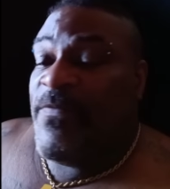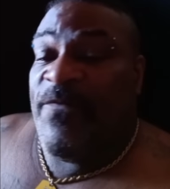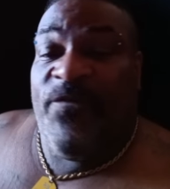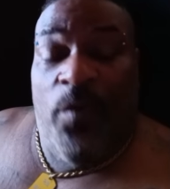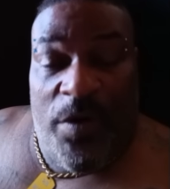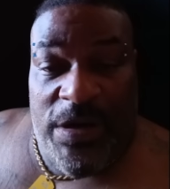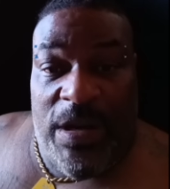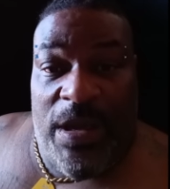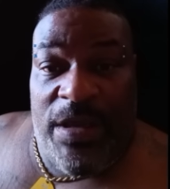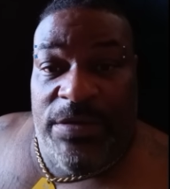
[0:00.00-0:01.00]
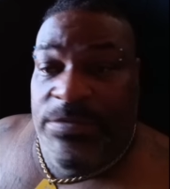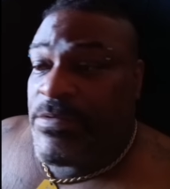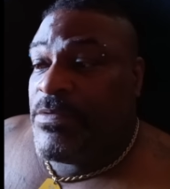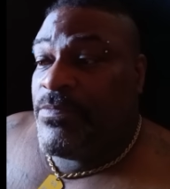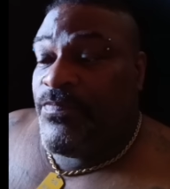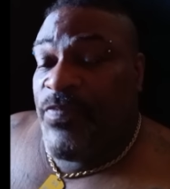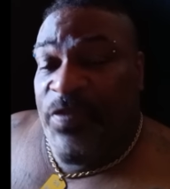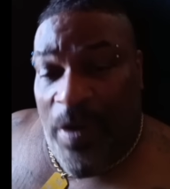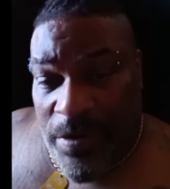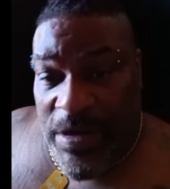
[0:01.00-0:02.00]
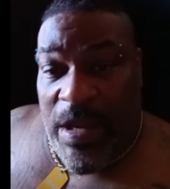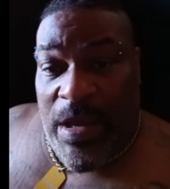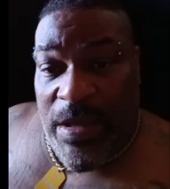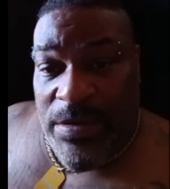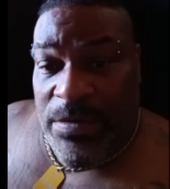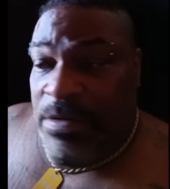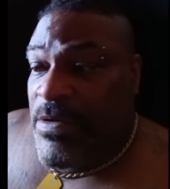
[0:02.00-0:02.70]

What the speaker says: 49, 39,